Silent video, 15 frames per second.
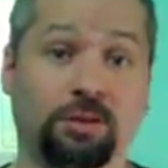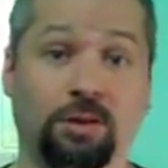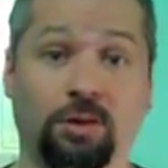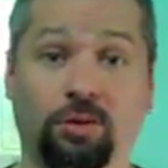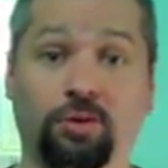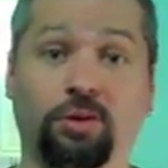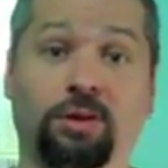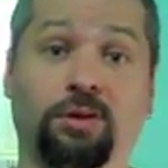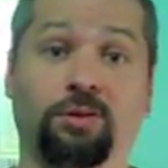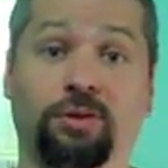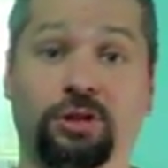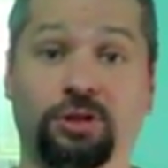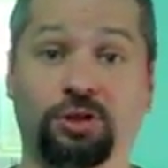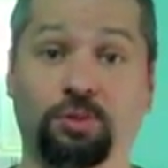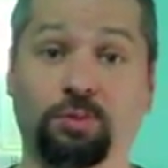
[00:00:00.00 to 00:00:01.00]

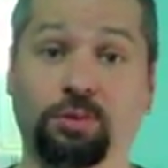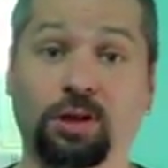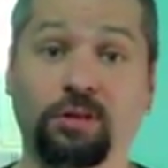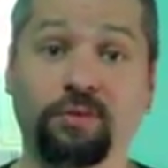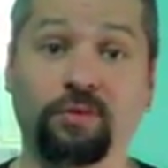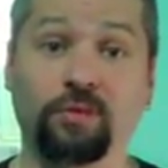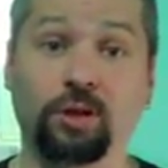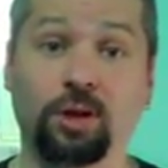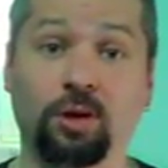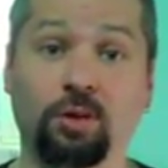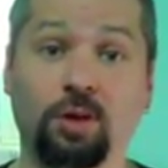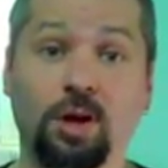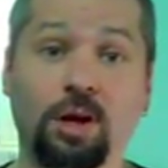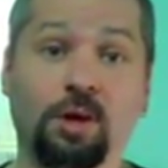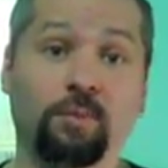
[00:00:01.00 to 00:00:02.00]
increase your blood
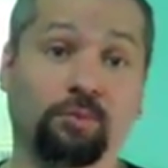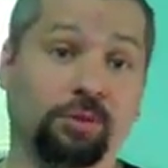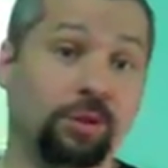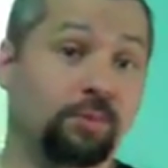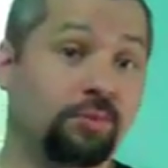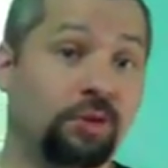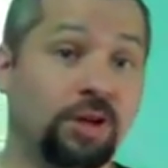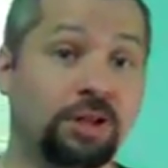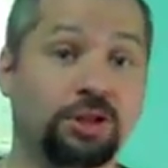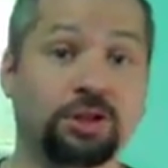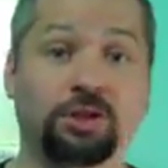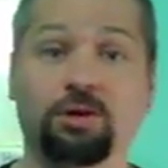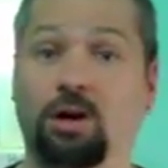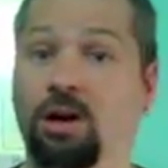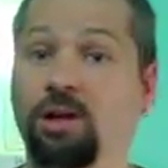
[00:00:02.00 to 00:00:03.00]
flow, blood
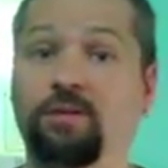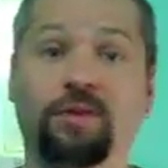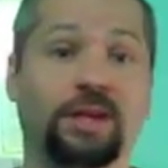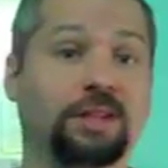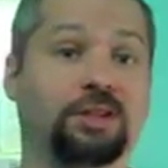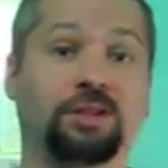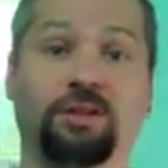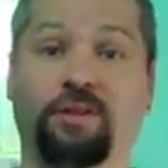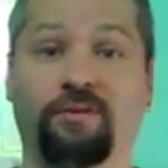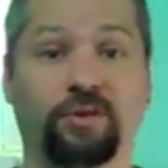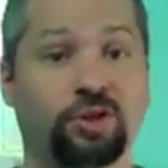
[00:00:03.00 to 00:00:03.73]
pressure, all of that stuff.